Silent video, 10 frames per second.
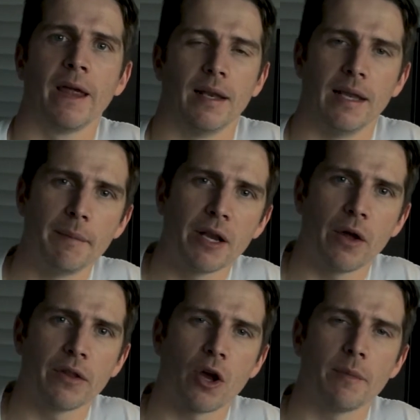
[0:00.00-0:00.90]
Let me know
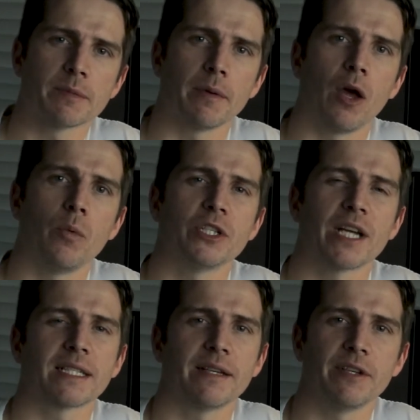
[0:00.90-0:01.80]
in the comments below which
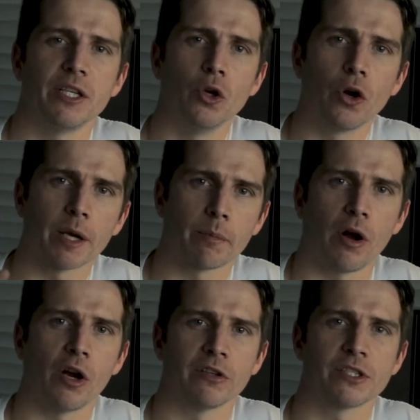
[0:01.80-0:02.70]
activity you're going to
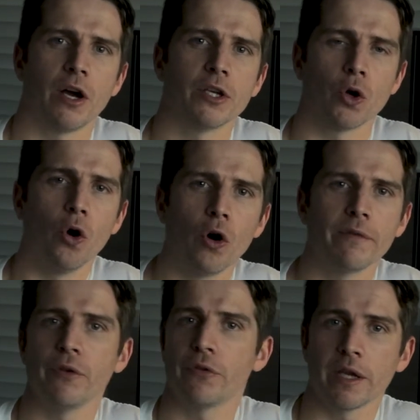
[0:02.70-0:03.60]
prioritize, or
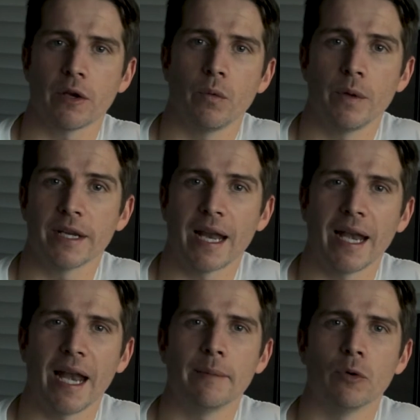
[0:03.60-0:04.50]
if you think we could add
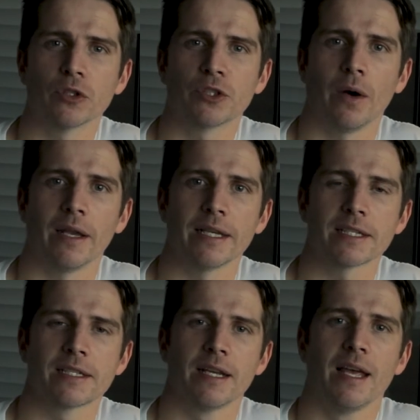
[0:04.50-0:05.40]
any more to our
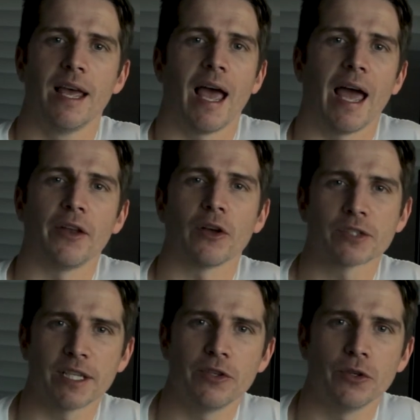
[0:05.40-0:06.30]
list, and I'll
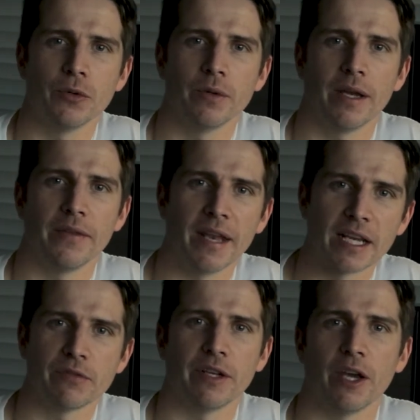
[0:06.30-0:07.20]
see you in the
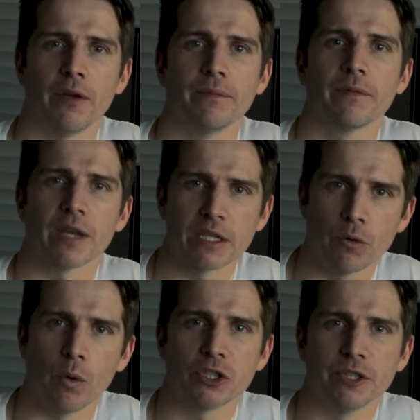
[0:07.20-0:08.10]
next video. Thanks
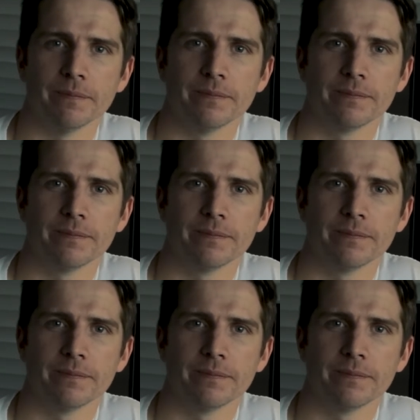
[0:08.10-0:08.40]
for watching.